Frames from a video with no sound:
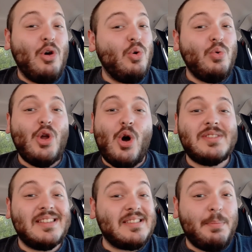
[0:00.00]
Who
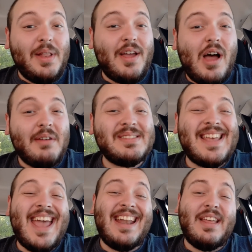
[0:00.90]
knows? It's the playoffs.
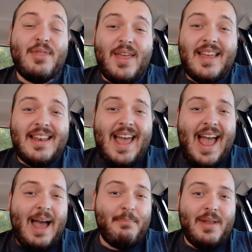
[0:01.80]
Anything can
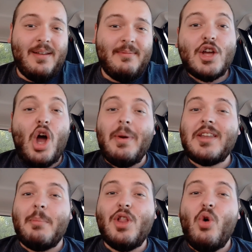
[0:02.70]
happen. Comment
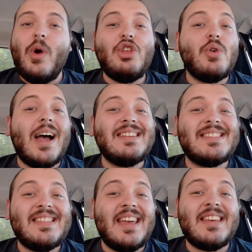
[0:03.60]
down below what you
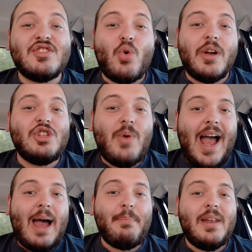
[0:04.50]
guys think is going to
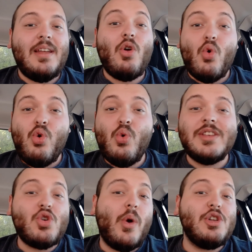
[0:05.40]
happen and who
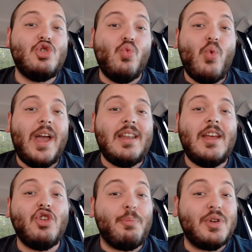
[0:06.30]
is going to win
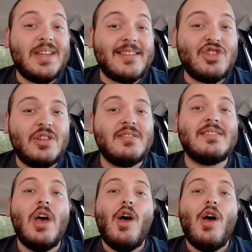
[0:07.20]
and your predictions